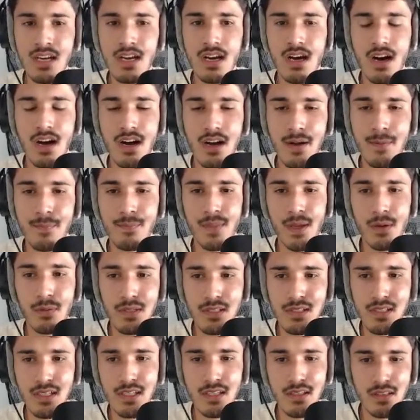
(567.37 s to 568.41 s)
um, I
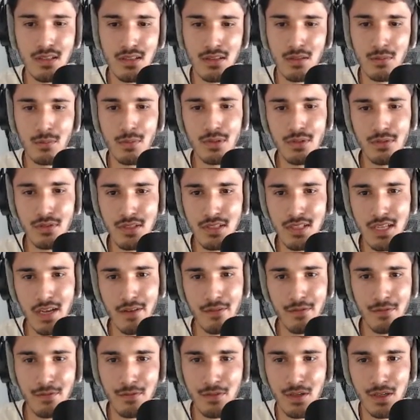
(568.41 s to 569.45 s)
would say the monster does
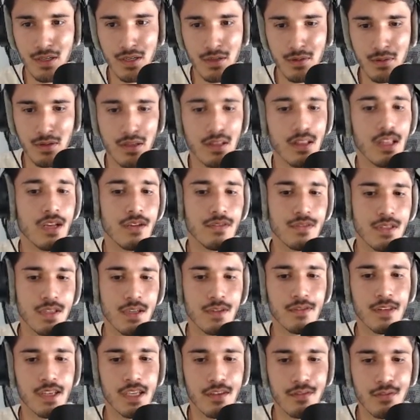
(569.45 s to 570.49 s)
have uh, a lot of
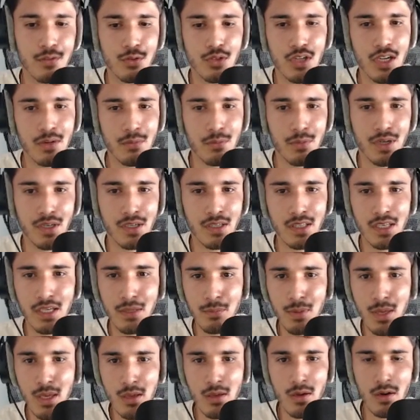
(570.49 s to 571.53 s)
stuff. Like if you check mark
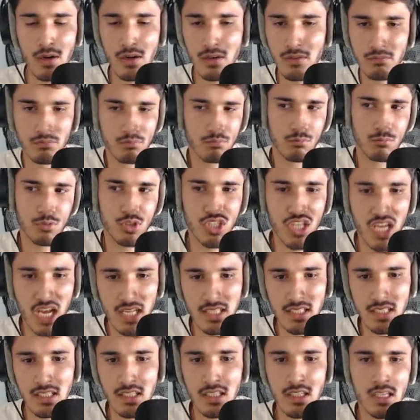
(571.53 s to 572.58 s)
like P E R, she
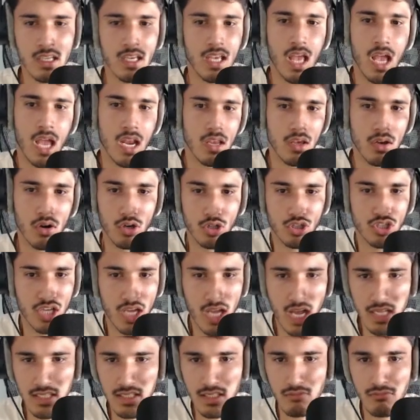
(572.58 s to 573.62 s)
has it. N E R, she
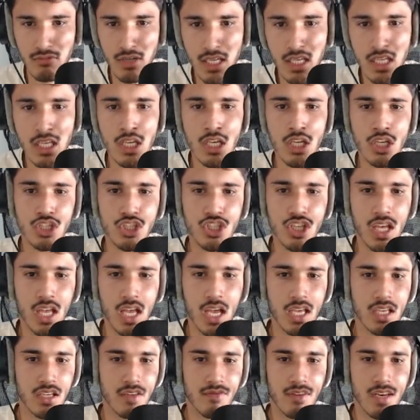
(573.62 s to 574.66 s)
has it. Right? She
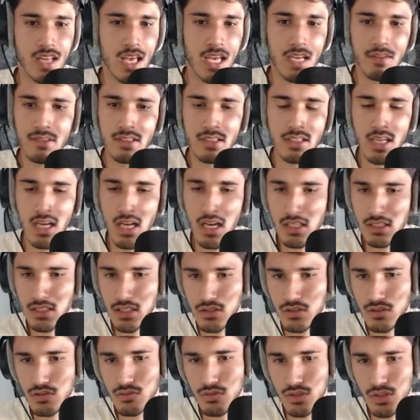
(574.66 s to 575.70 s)
ha even has
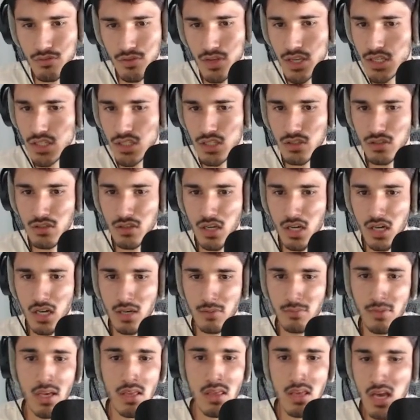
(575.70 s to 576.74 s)
access to evasion,
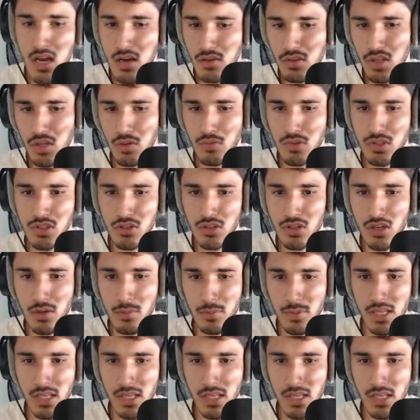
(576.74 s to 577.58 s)
uh, death countdown, which could come